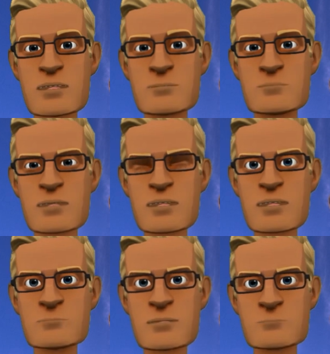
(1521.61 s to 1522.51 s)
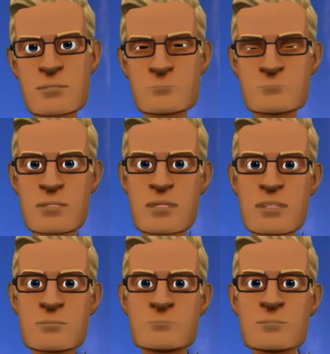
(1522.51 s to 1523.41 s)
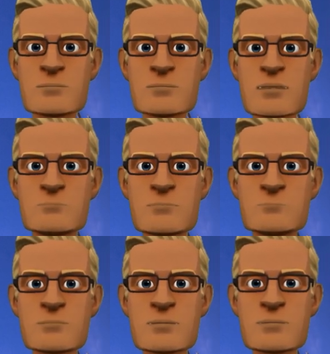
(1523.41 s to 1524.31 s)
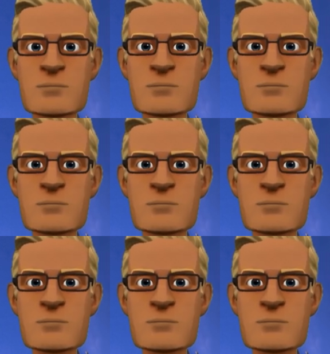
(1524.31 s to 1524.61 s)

Nothing will bring you greater delight.